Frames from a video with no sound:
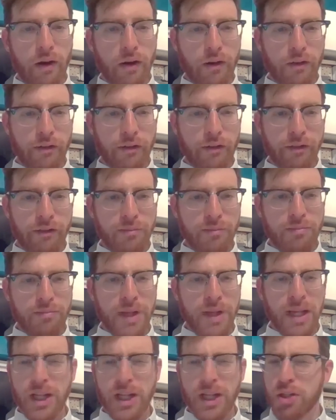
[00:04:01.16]
of
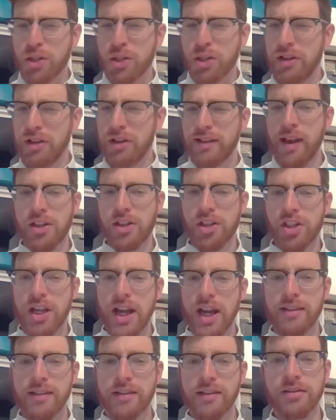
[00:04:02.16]
being treated like
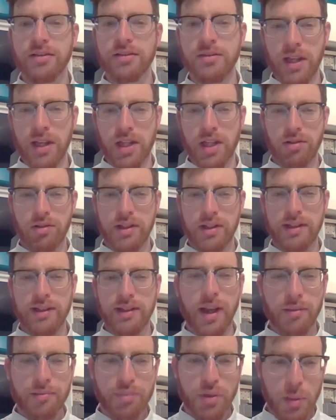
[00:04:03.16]
chattel, being
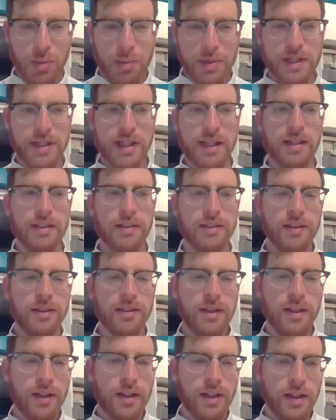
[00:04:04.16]
treated like property,
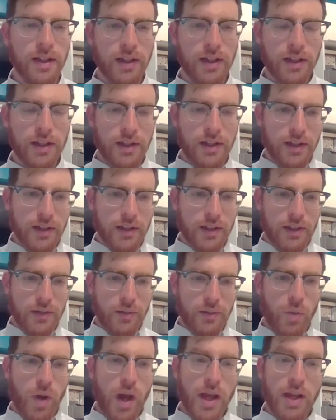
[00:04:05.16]

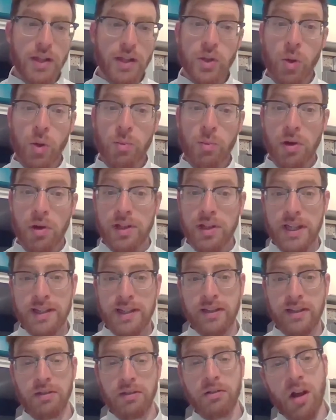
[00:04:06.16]
where your body
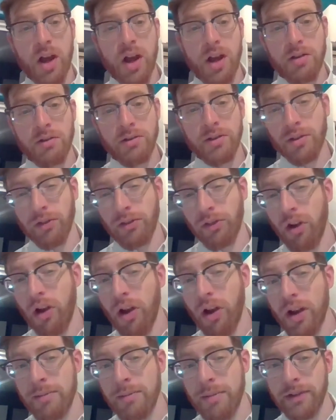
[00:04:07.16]
isn't your own, your
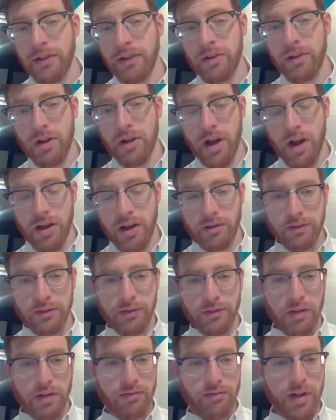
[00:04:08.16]
time isn't your
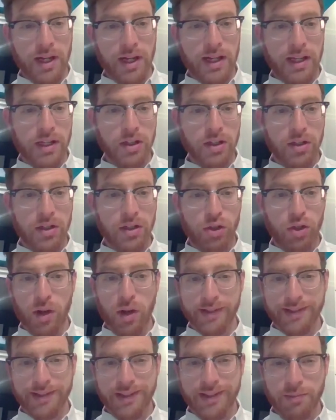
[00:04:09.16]
own, and really
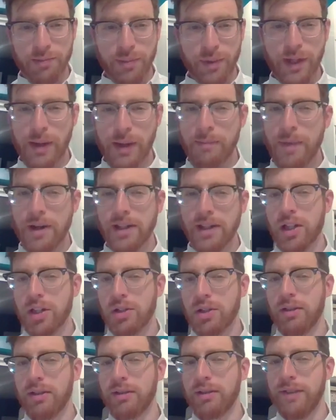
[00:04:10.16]
you are simply a
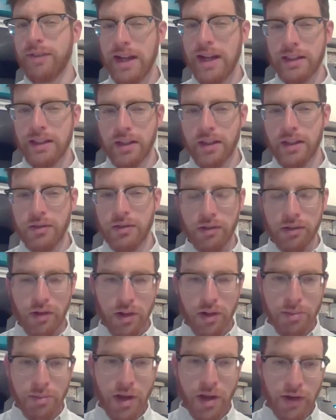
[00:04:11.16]
monetary value, you're
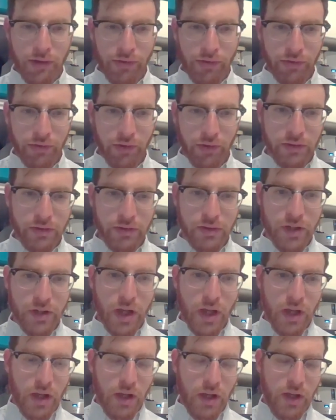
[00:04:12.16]
not a person.
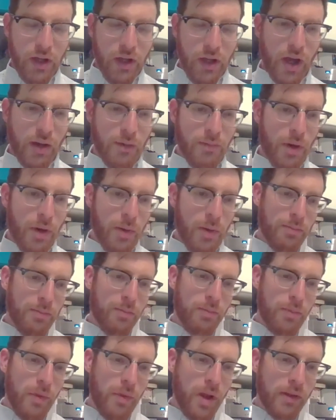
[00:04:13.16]

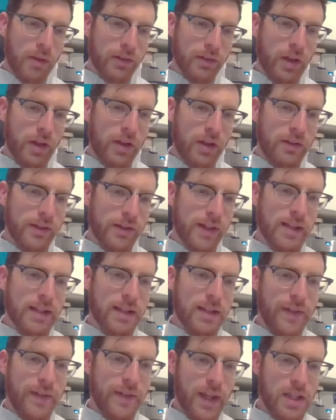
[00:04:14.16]
A certain
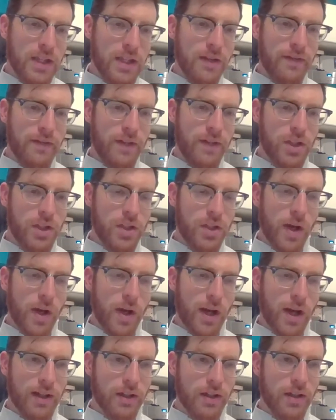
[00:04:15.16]
sense of
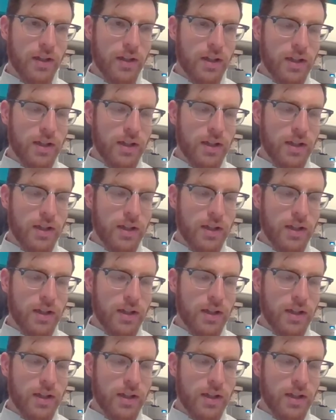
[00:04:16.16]
individuality,